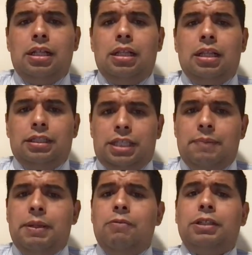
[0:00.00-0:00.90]
Let's keep
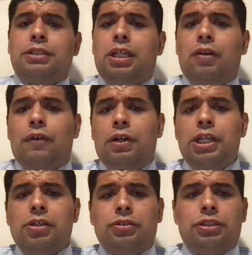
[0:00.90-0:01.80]
e-waste out of our
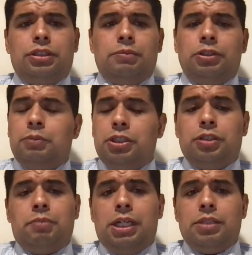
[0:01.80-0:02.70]
ecosystem as much as
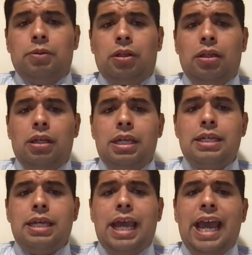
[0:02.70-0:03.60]
possible.
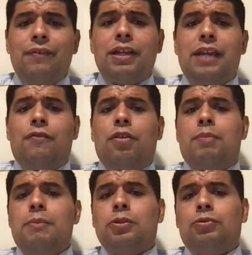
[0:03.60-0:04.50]
Advocate for the
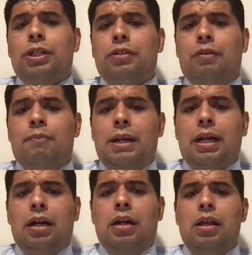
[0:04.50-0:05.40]
people's right to
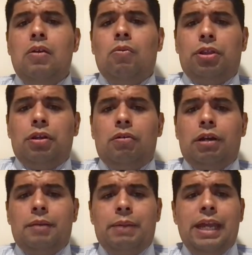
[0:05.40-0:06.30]
repair what they
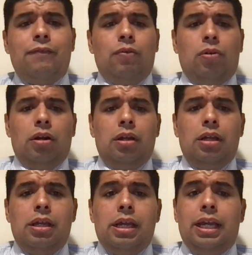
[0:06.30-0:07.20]
already paid for.
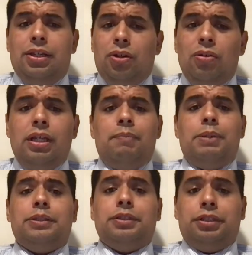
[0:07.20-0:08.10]
And don't let
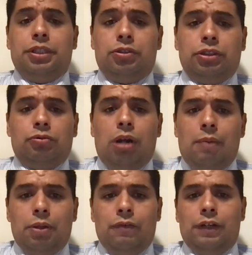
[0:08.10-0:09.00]
business interests rob
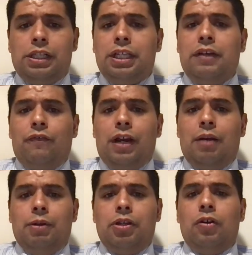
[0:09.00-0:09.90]
you of a clean
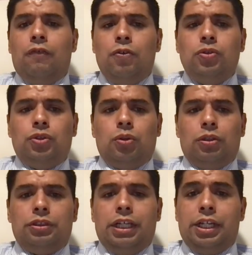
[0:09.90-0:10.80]
environment, your food
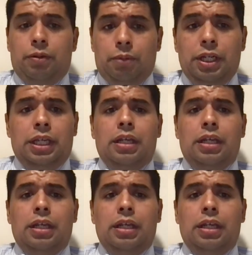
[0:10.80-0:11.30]
source, and your money.